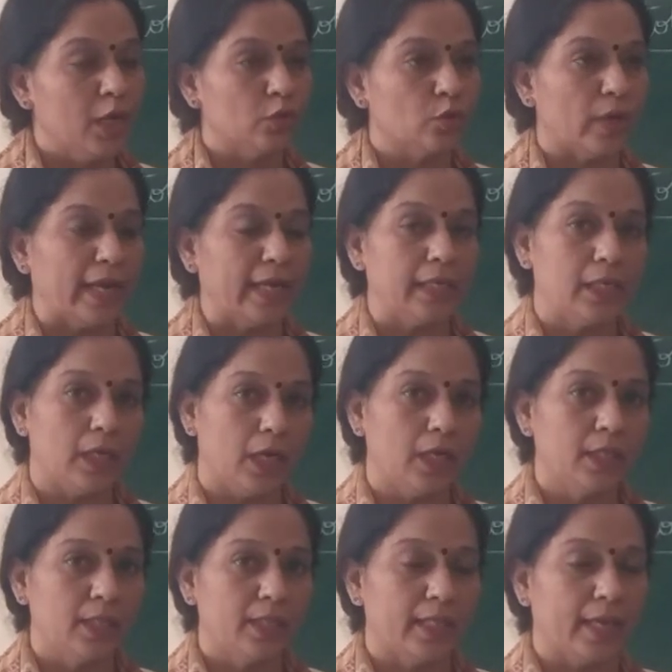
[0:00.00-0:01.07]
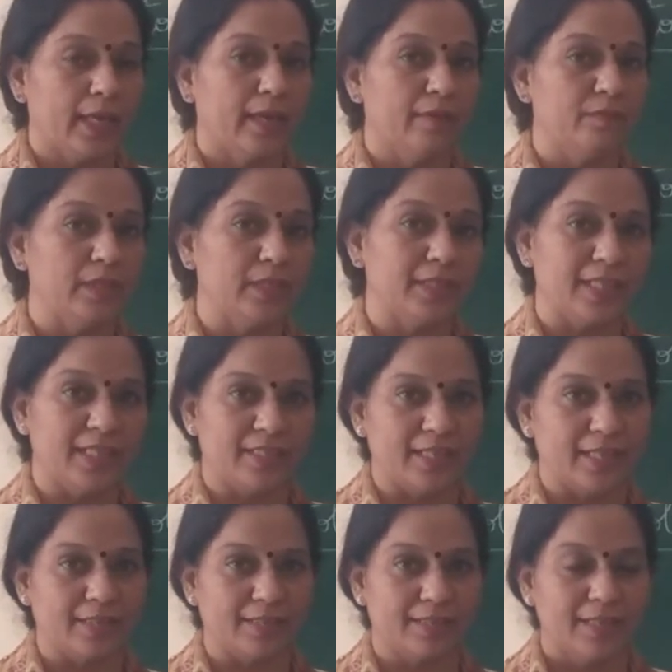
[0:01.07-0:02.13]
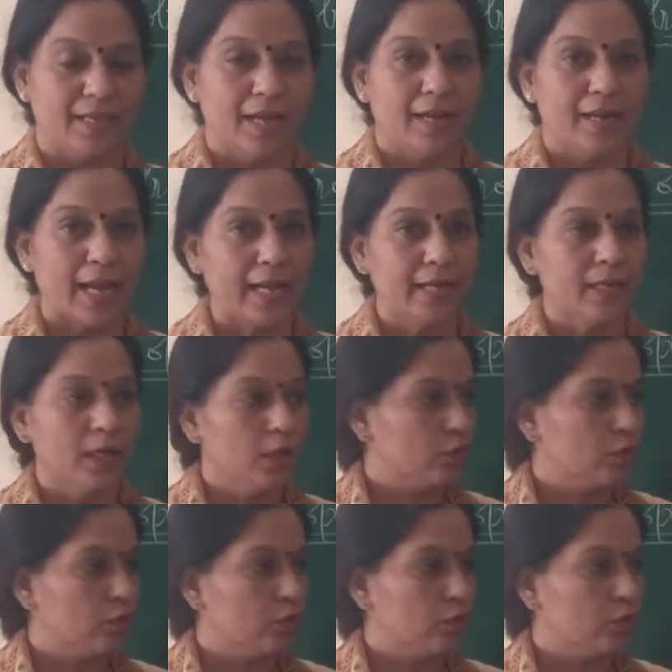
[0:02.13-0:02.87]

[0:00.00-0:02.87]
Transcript: So in turn they give diseases, right?